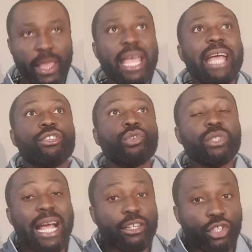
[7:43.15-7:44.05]
And through
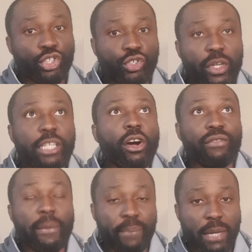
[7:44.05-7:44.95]
that controlling of
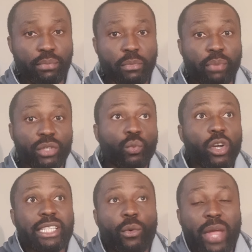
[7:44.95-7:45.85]
the people, but
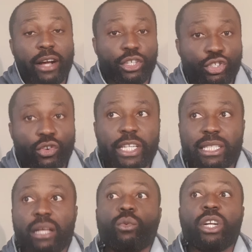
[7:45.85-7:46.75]
what they were controlling,
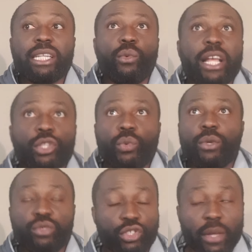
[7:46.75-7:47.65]
what they were
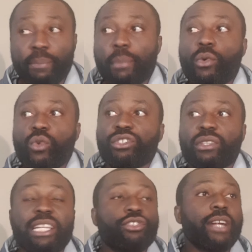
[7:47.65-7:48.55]
doing to the people was
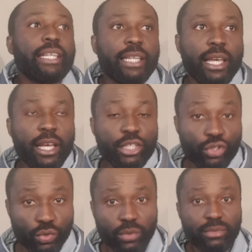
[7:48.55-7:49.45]
literally
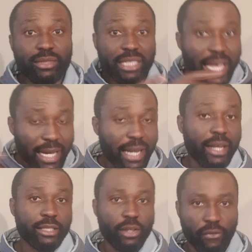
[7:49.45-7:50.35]
to take a
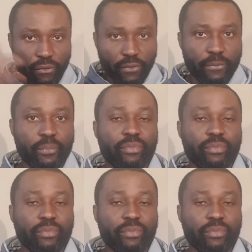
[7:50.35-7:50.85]
lot of